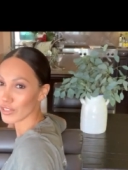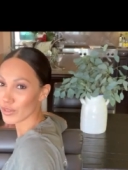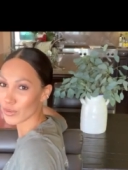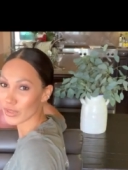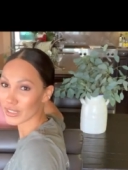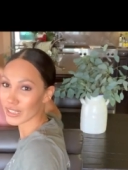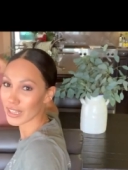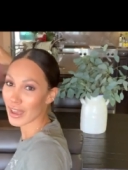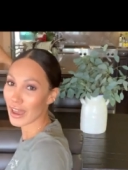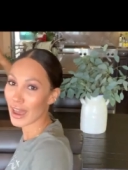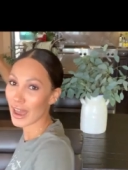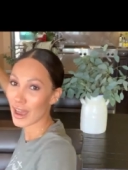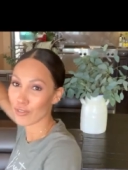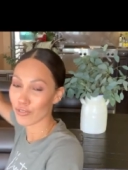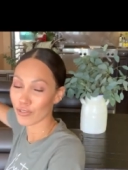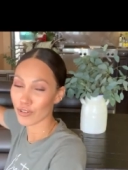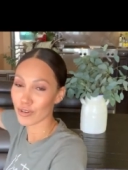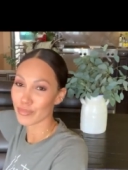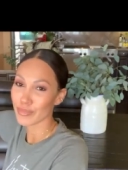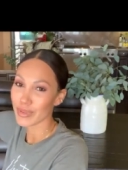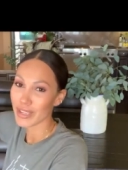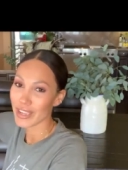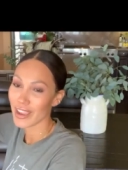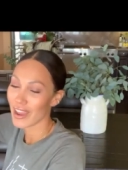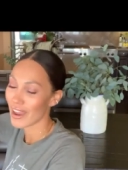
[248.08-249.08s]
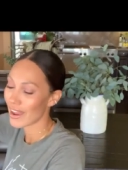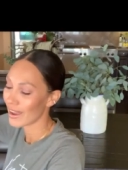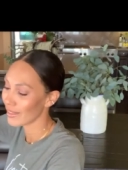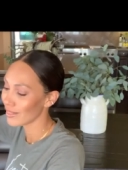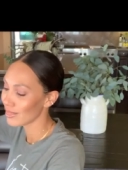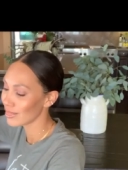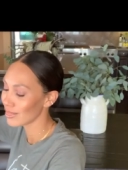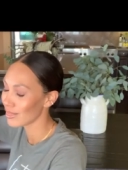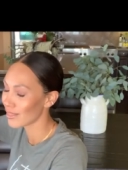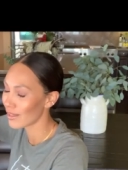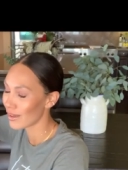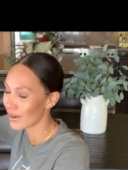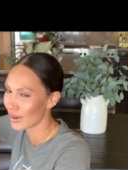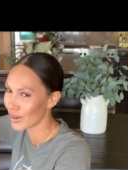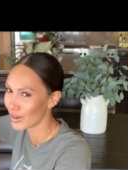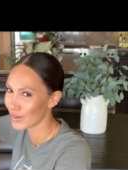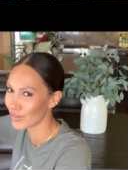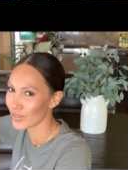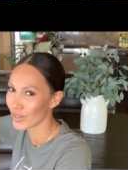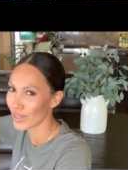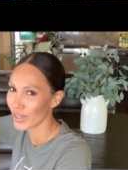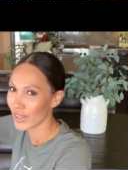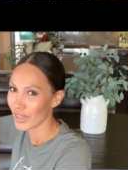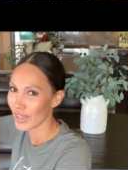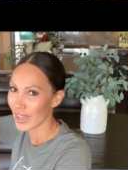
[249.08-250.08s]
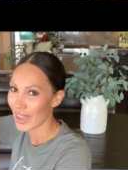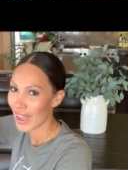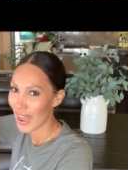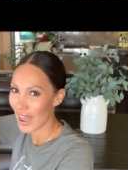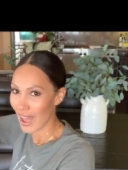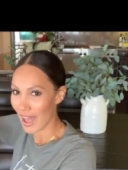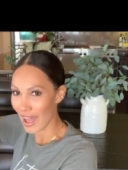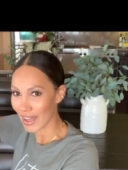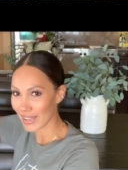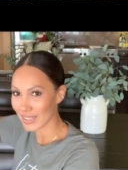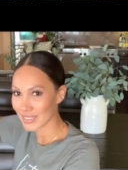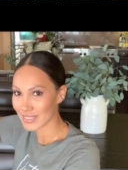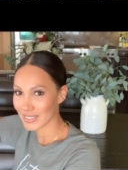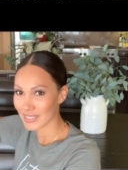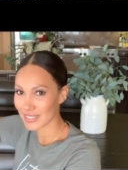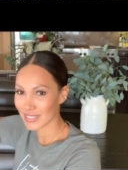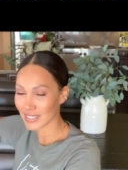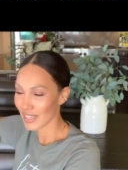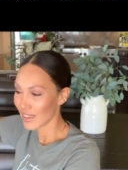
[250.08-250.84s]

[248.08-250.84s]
with a hat, for me, I love hats